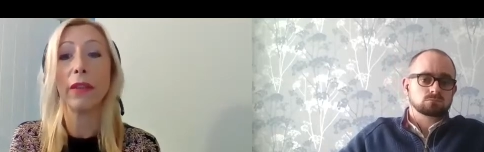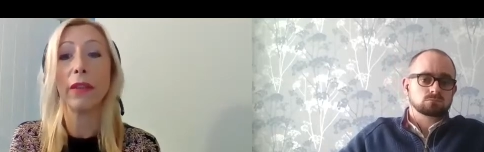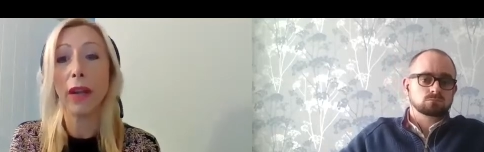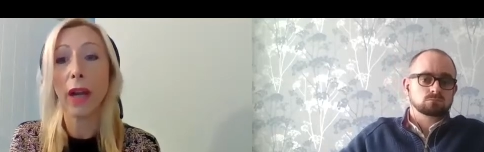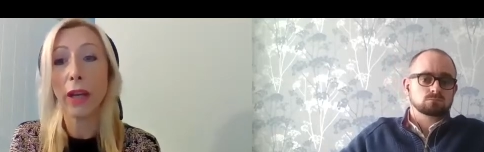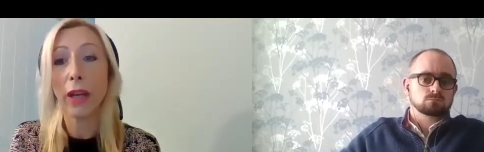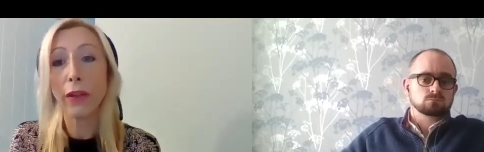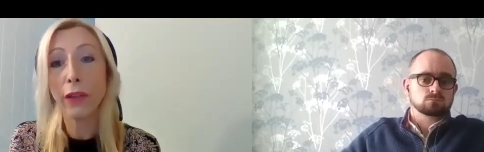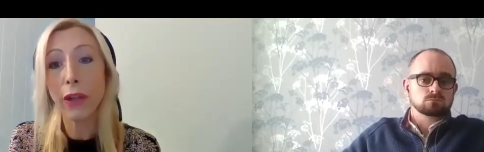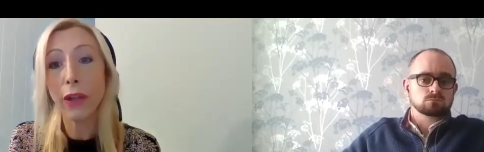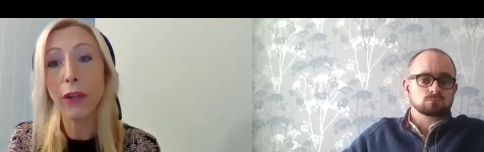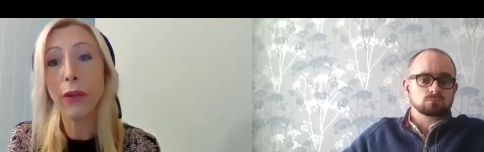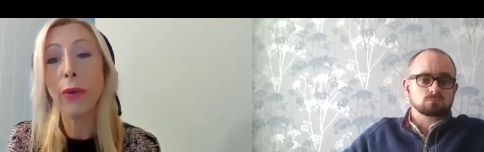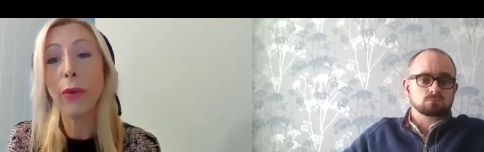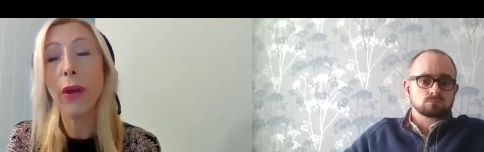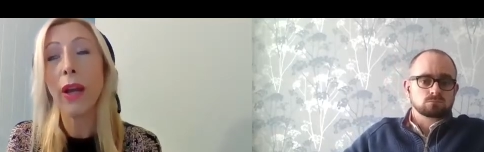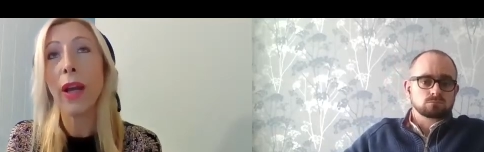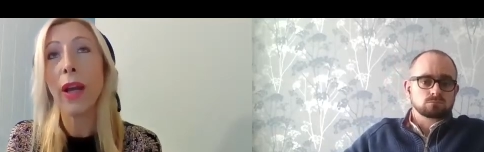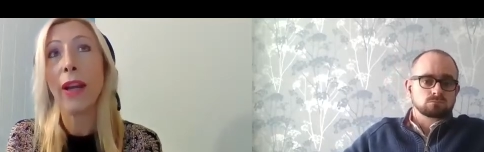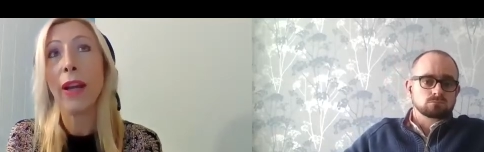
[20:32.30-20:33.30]
Speaker 1: And I do
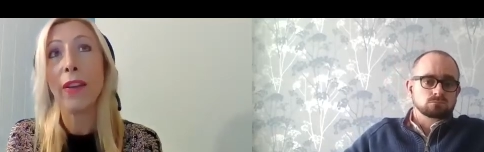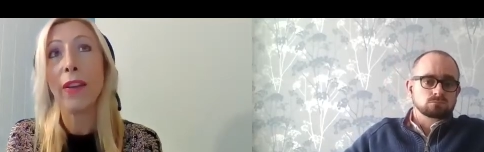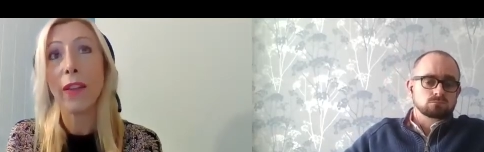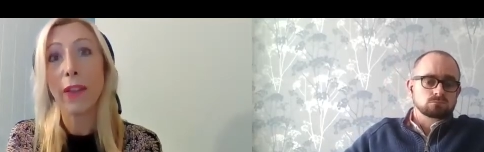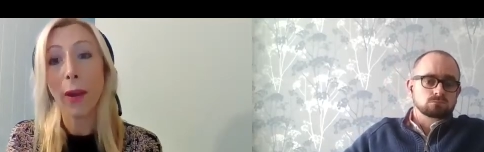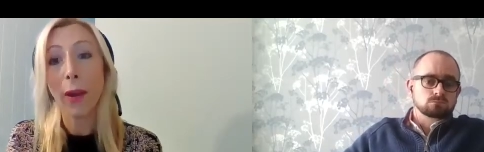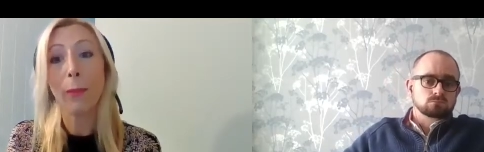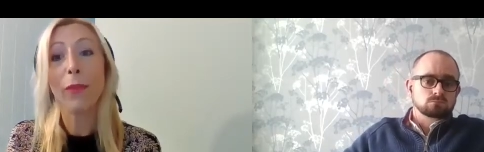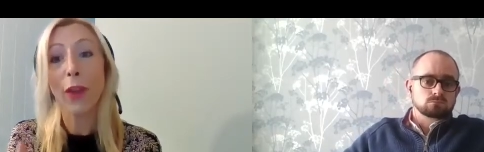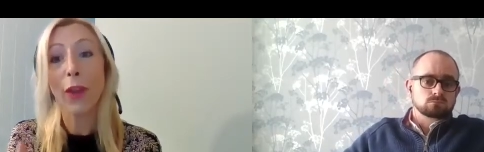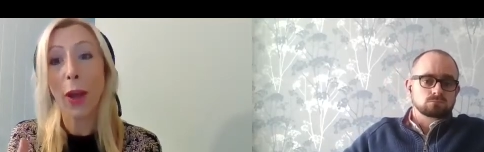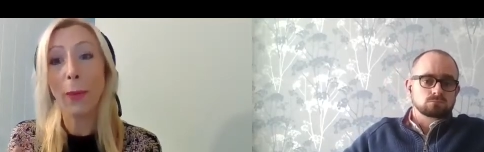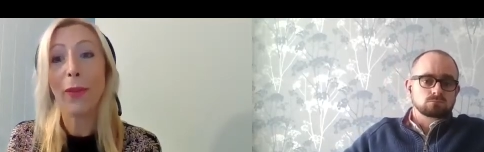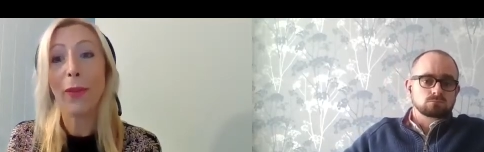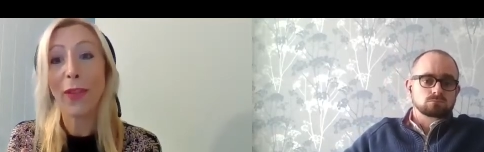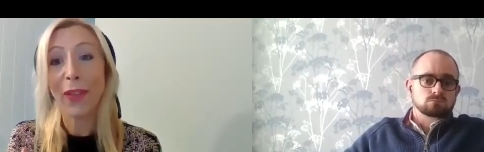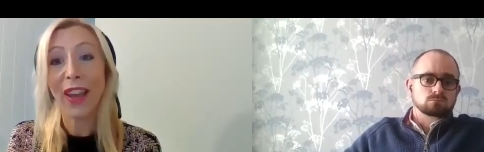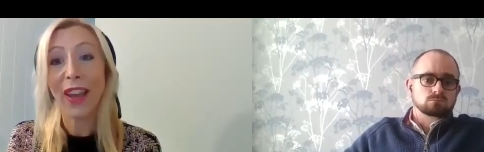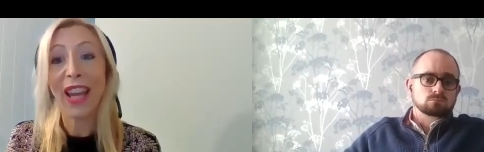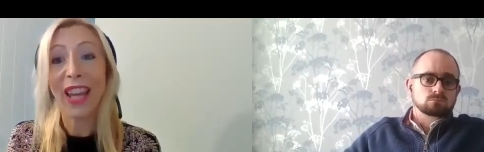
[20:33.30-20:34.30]

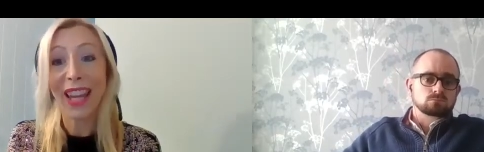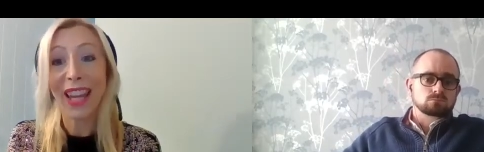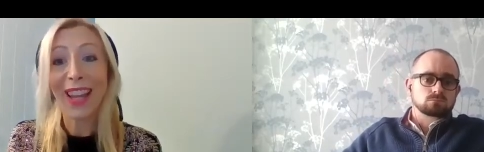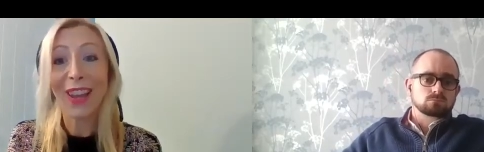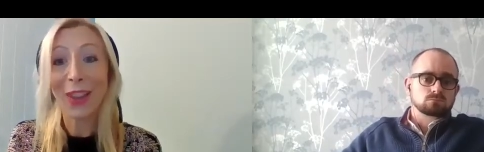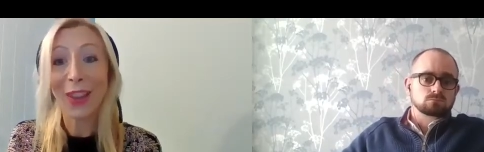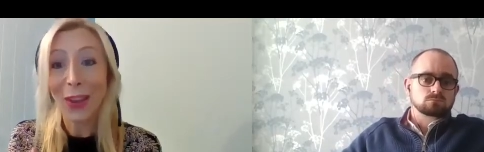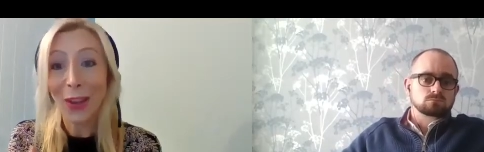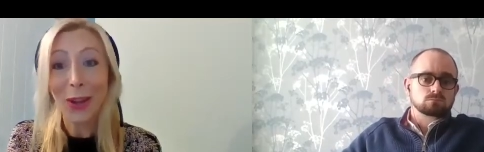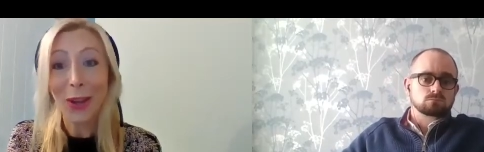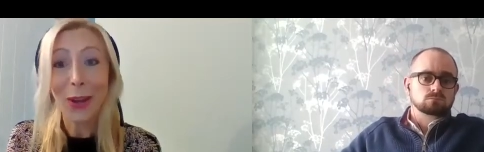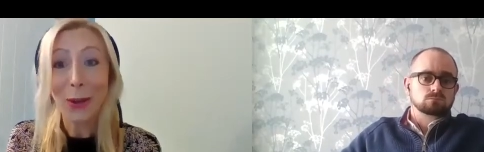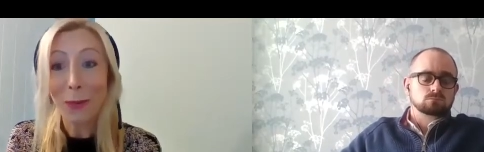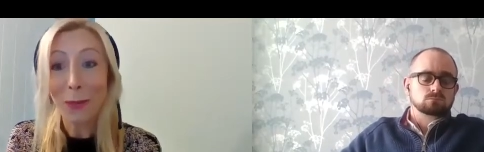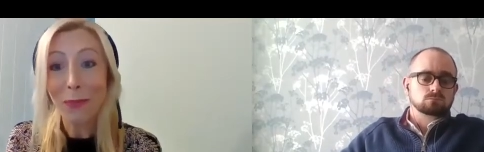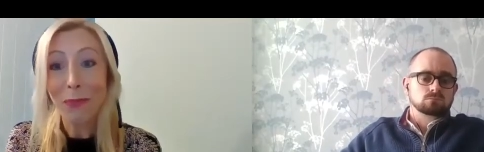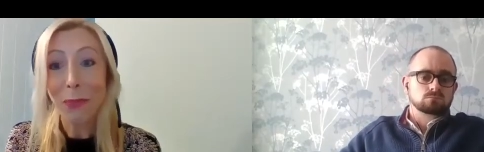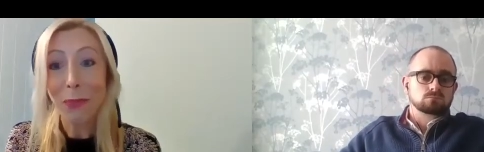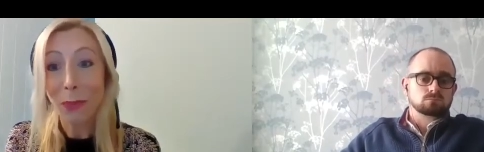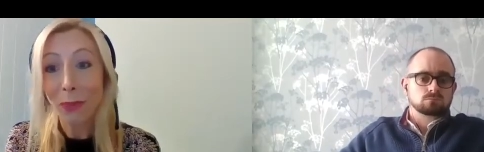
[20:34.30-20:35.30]
sometimes think that
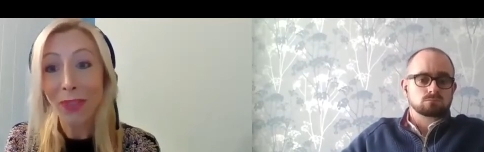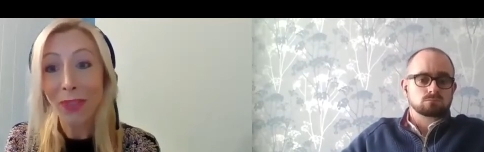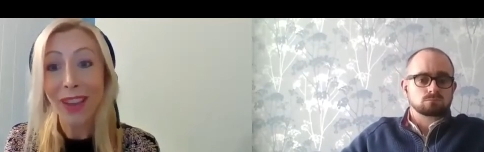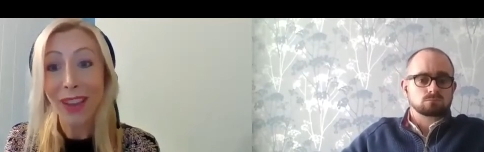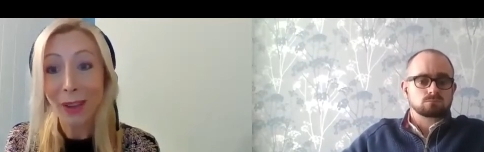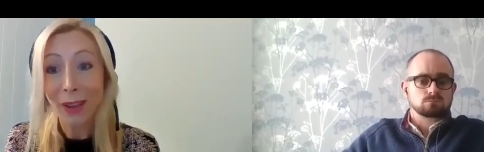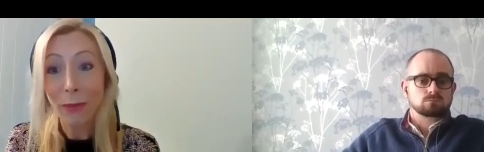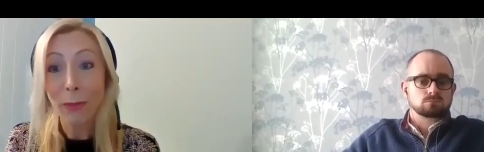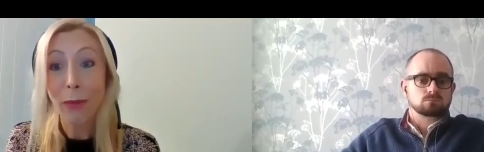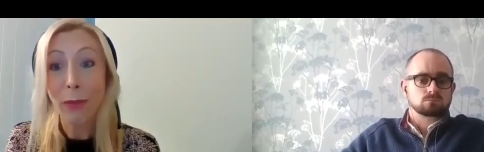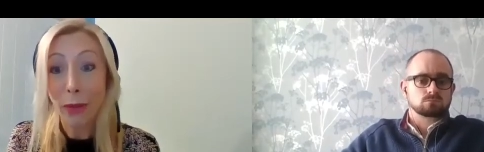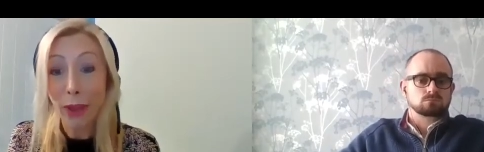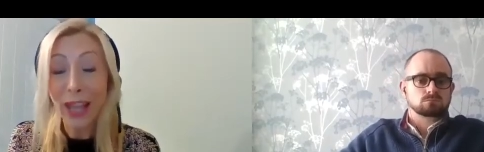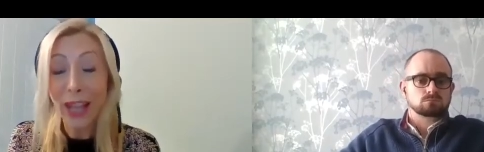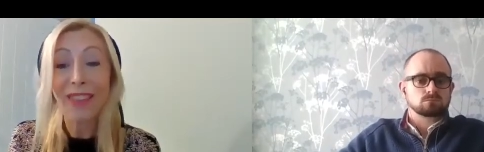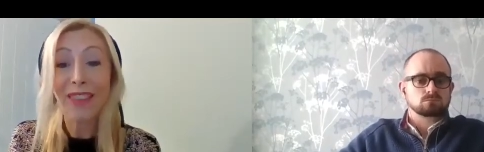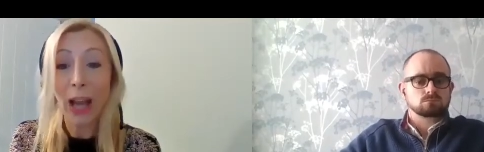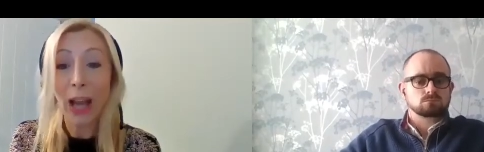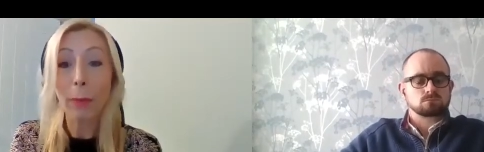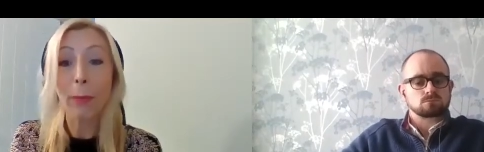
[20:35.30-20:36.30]

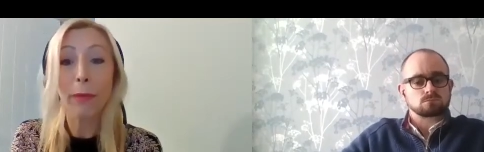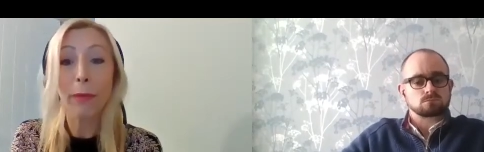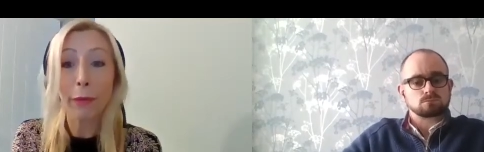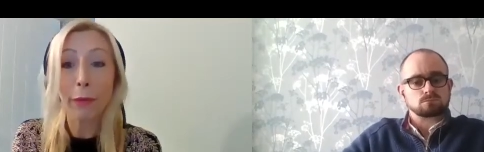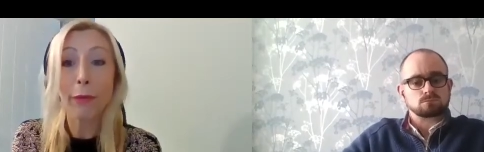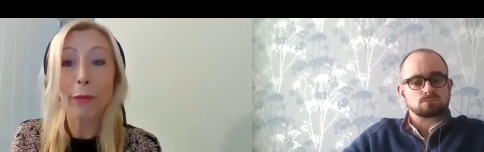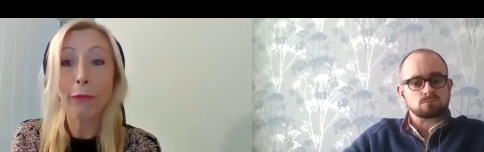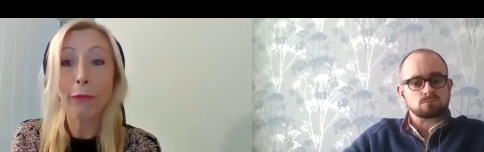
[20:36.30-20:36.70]
things happen for a